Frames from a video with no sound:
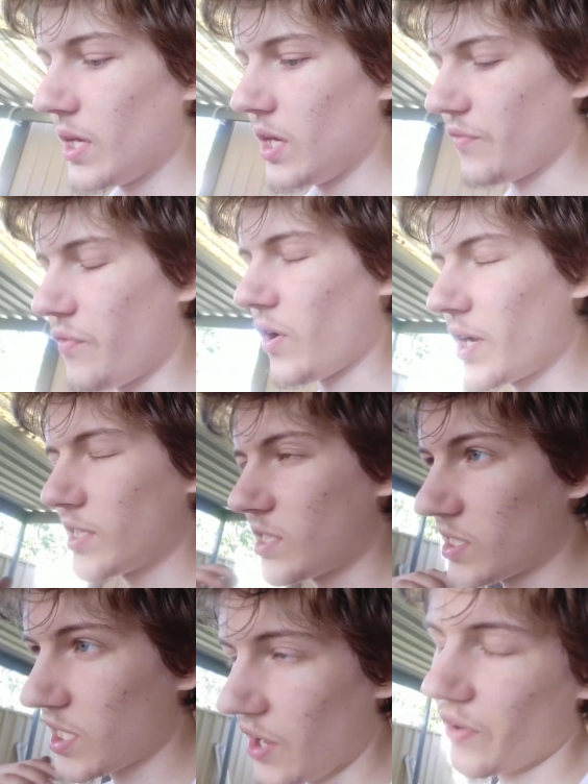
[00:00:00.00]
If I
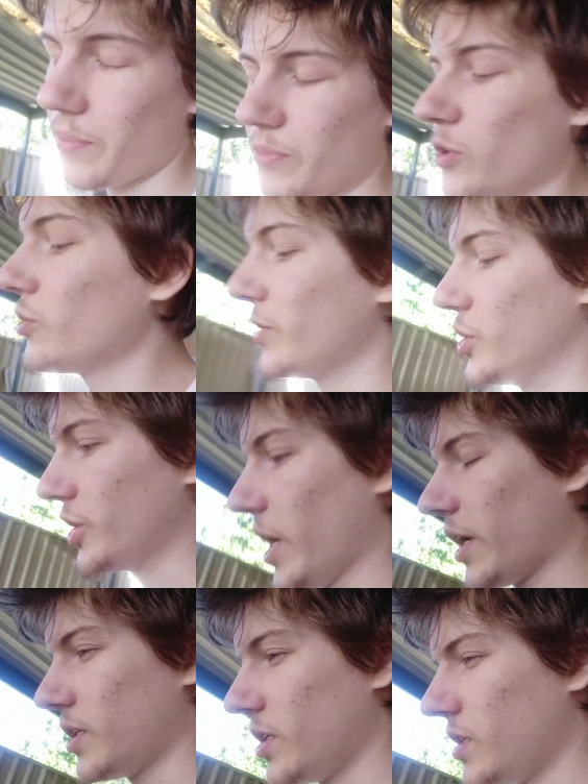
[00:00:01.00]
stuff up the new
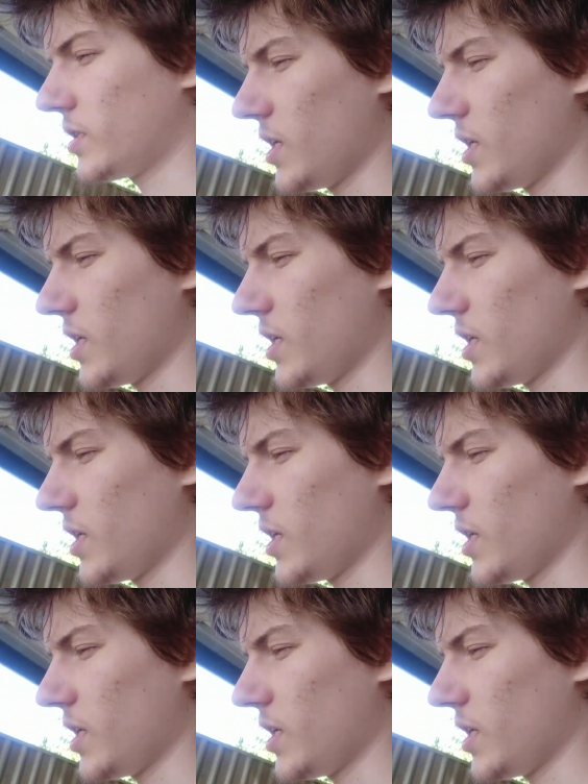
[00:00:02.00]
injectors,